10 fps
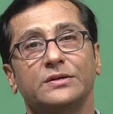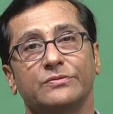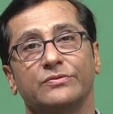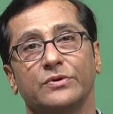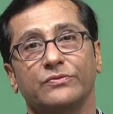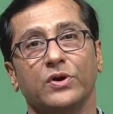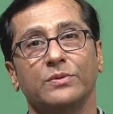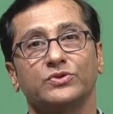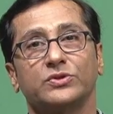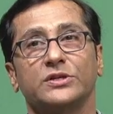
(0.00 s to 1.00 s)
in a
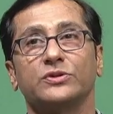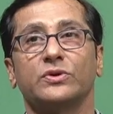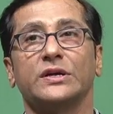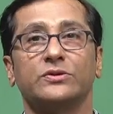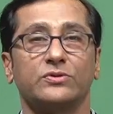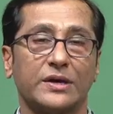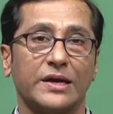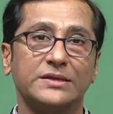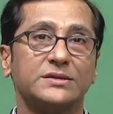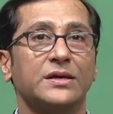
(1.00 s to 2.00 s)
form so that you can
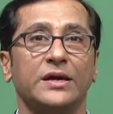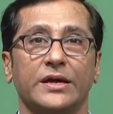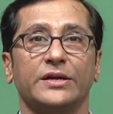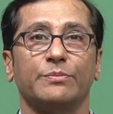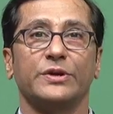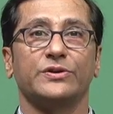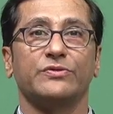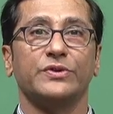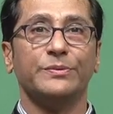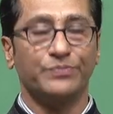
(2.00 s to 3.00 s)
utilize in a
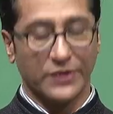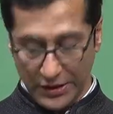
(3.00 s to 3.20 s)
better way